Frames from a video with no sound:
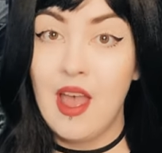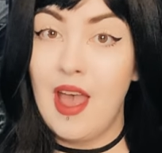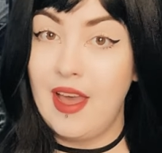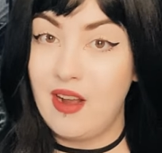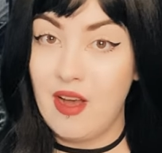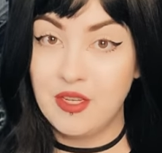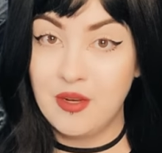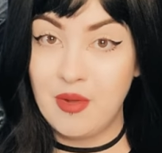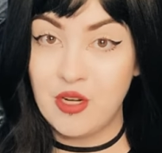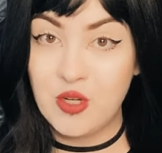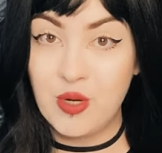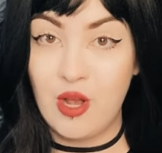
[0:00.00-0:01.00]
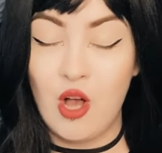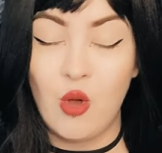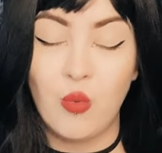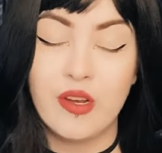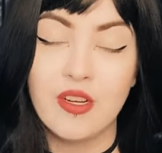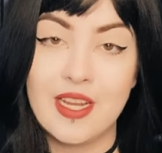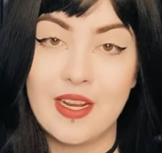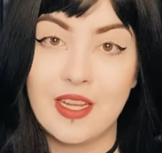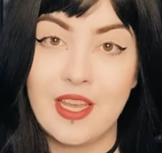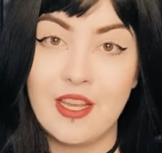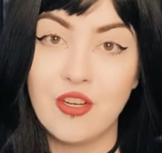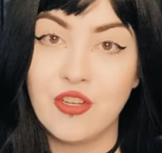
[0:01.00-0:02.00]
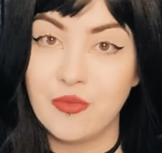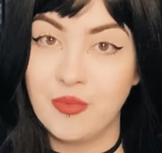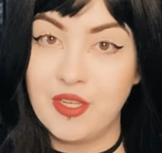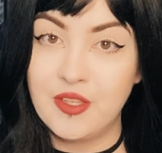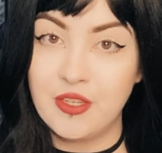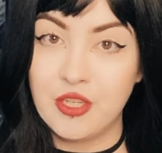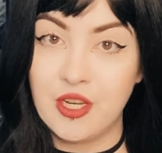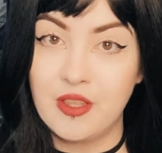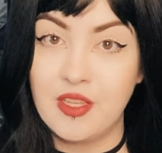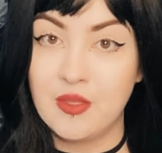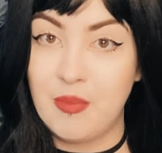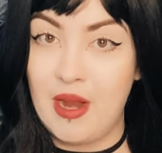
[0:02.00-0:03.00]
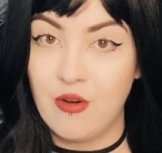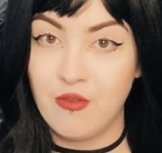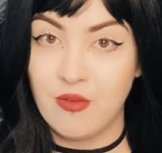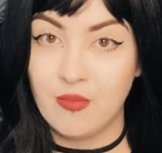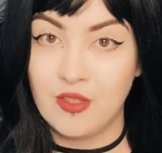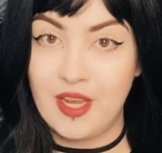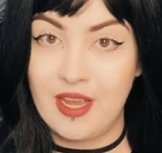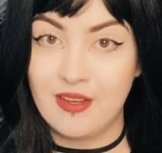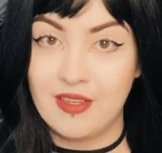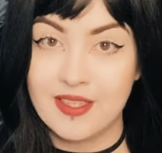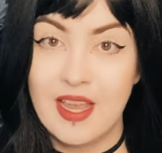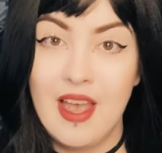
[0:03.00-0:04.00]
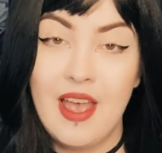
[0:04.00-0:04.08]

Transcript: At Haunted Montreal, we are dedicated to researching these paranormal tales,